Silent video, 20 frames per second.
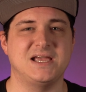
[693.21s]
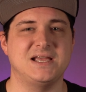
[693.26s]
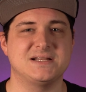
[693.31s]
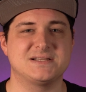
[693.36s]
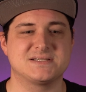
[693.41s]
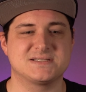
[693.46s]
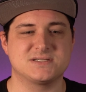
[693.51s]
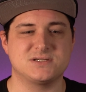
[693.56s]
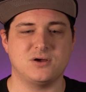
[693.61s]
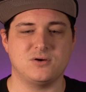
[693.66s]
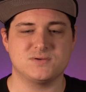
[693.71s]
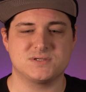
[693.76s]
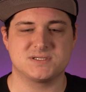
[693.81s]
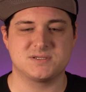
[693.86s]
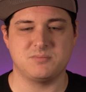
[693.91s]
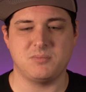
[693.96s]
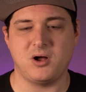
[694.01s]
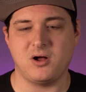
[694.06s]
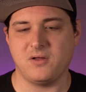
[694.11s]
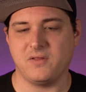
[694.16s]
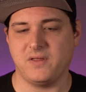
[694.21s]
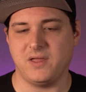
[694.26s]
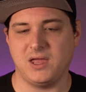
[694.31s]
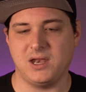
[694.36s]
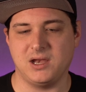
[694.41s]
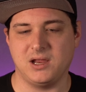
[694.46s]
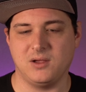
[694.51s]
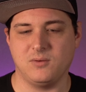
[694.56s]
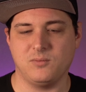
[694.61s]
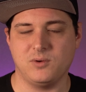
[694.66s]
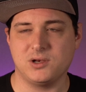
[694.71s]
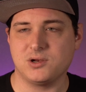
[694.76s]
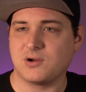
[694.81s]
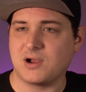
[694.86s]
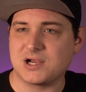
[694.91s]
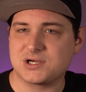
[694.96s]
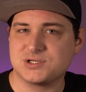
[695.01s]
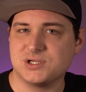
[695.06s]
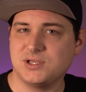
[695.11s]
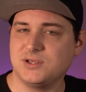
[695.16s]
It's so small that when you're
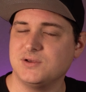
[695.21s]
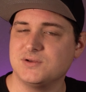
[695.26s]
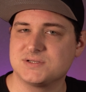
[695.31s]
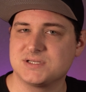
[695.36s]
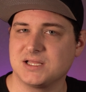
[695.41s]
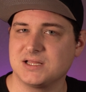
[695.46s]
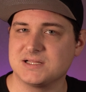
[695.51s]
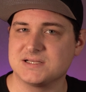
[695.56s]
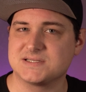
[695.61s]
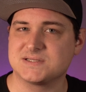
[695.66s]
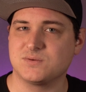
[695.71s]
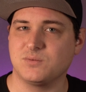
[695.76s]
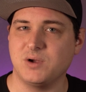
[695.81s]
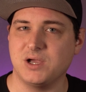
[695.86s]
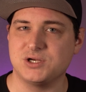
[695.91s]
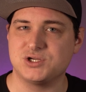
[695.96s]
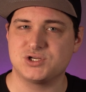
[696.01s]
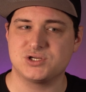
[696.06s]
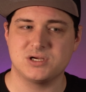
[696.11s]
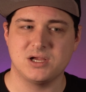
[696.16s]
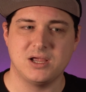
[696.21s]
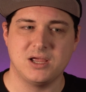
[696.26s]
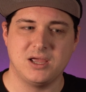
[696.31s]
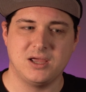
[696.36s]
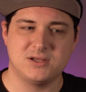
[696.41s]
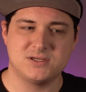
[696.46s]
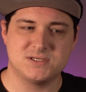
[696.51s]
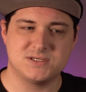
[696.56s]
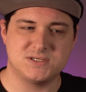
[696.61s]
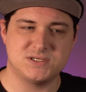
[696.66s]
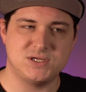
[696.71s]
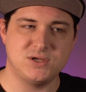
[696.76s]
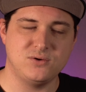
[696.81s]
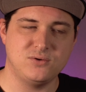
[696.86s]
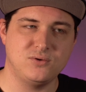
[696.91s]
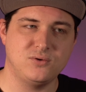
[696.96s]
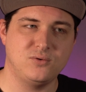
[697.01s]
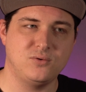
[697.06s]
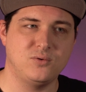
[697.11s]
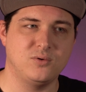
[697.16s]
actually using the switch
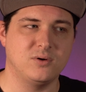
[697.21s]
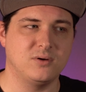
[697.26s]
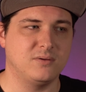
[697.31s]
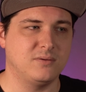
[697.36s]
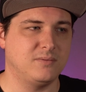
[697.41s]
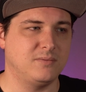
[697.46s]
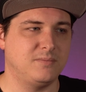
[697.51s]
to,